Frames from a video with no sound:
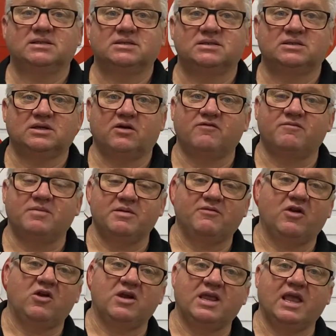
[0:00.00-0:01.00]
so be
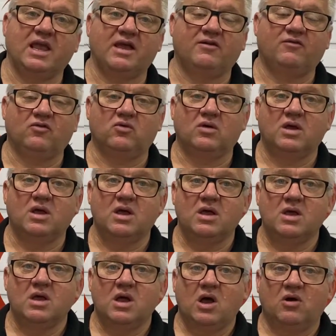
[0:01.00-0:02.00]
very careful
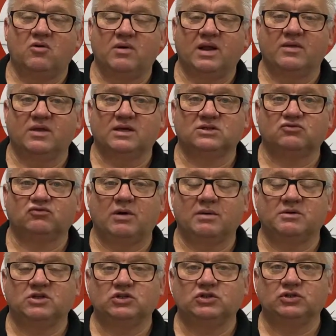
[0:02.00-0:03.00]
around those
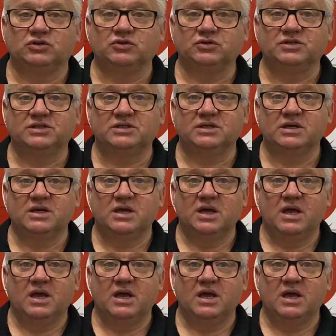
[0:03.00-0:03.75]
rubbish chutes.